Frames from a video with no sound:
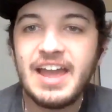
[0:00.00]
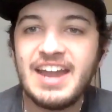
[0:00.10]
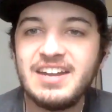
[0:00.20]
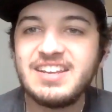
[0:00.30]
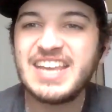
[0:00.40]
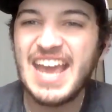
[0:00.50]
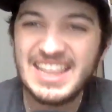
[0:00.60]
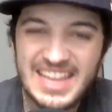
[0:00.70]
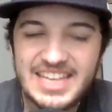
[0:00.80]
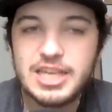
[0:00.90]
And
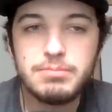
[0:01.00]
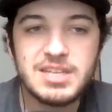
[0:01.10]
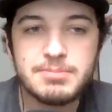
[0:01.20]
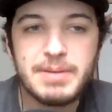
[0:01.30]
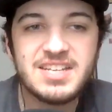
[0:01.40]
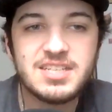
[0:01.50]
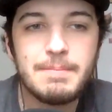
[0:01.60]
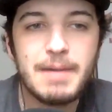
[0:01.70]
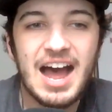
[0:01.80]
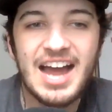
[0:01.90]
can they keep this pace up?